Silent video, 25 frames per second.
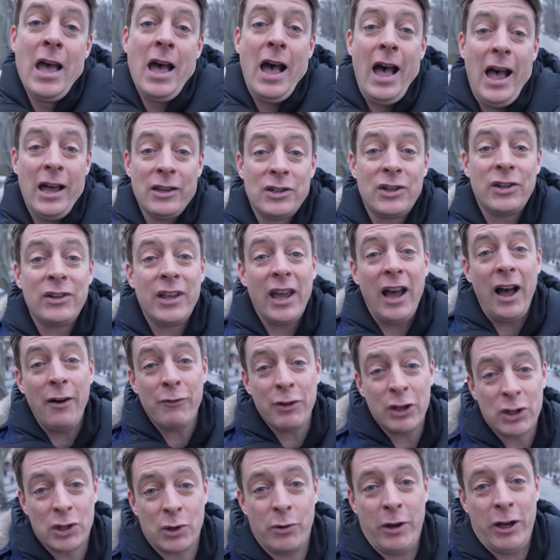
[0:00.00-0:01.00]
answer the
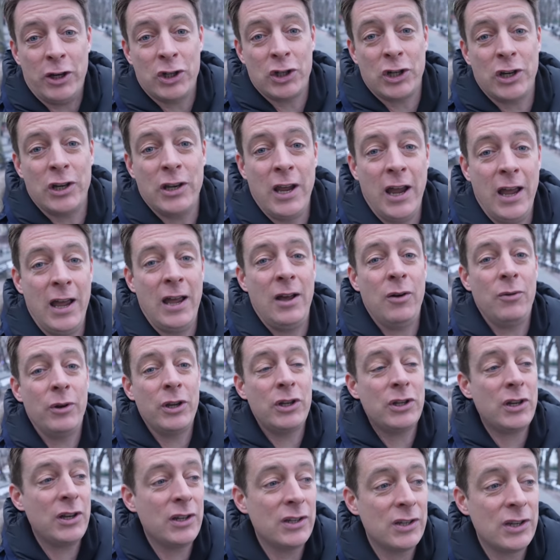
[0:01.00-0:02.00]
obvious question,
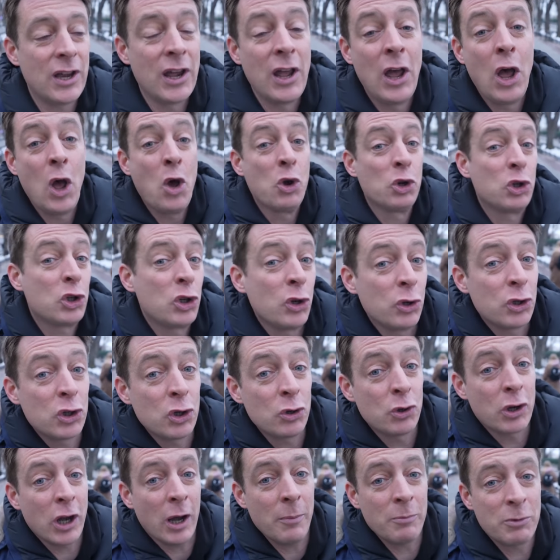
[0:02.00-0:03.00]
which is, should
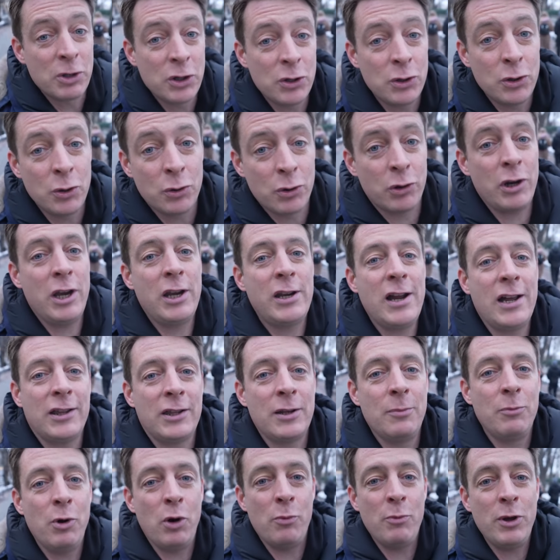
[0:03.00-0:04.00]
you come to Ukraine at
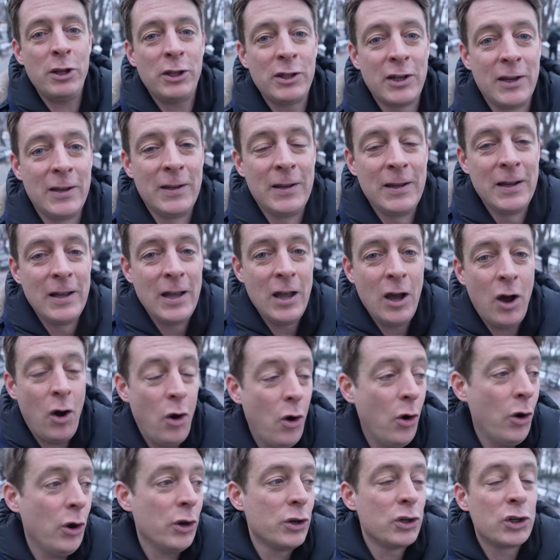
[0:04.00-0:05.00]
the moment,
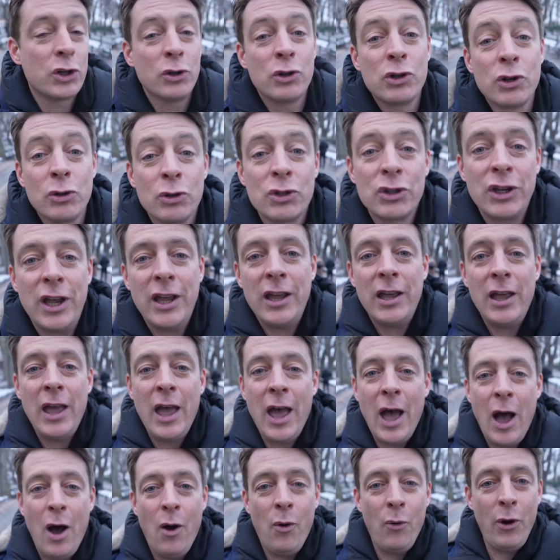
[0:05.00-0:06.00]
or should you stay
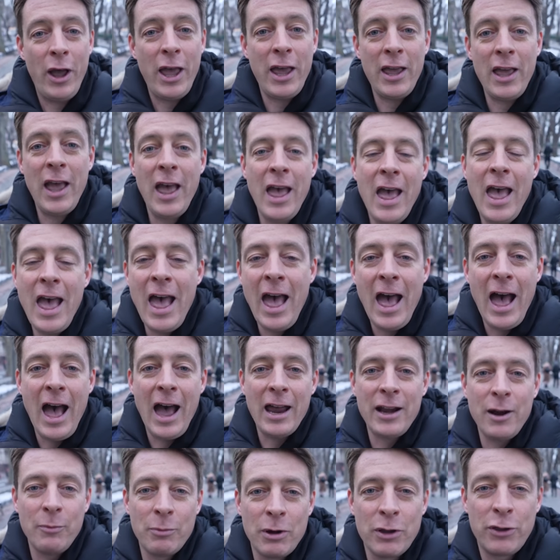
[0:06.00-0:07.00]
away?
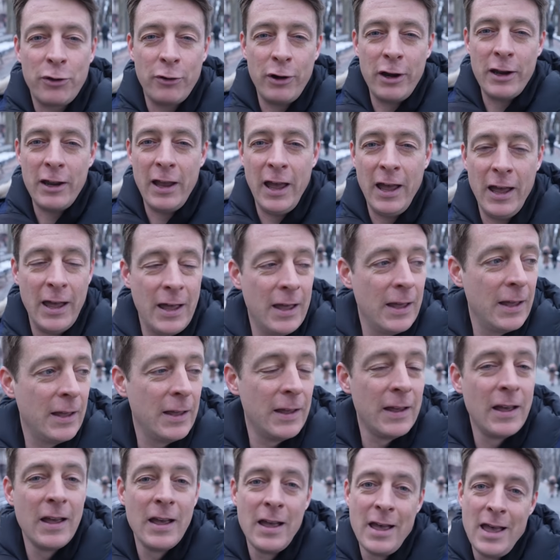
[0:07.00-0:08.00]
And number three,
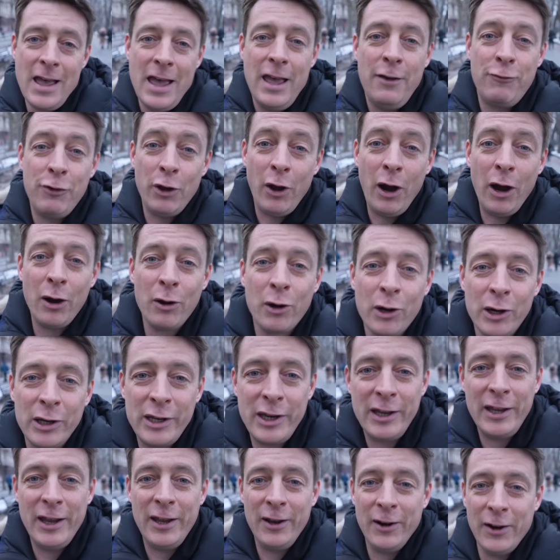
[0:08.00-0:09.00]
if you are
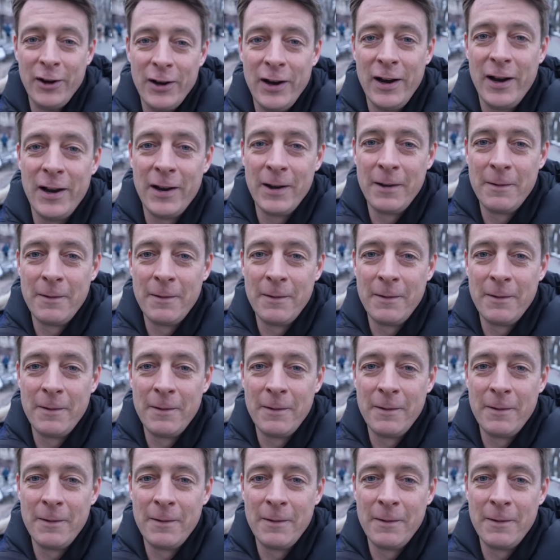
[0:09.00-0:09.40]
already here,